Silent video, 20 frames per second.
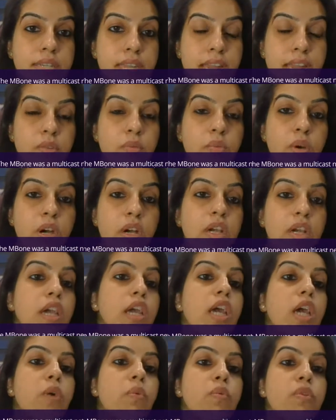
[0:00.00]
network
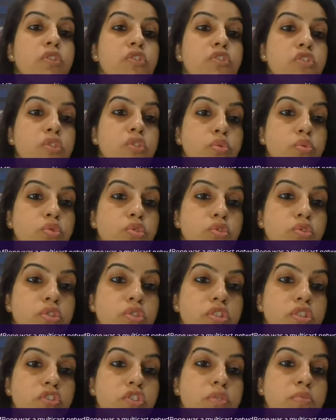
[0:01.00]
was used
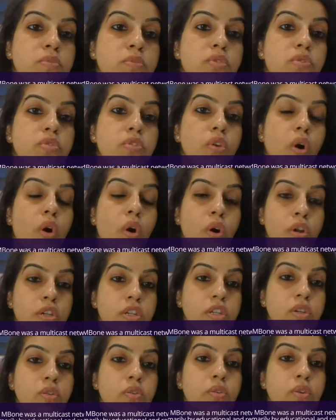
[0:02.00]
to distribute
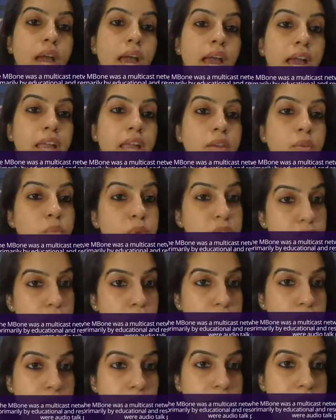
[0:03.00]
audio and
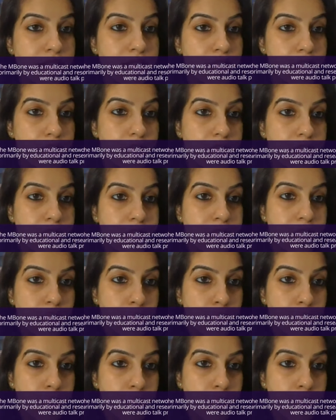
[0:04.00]
video files as well.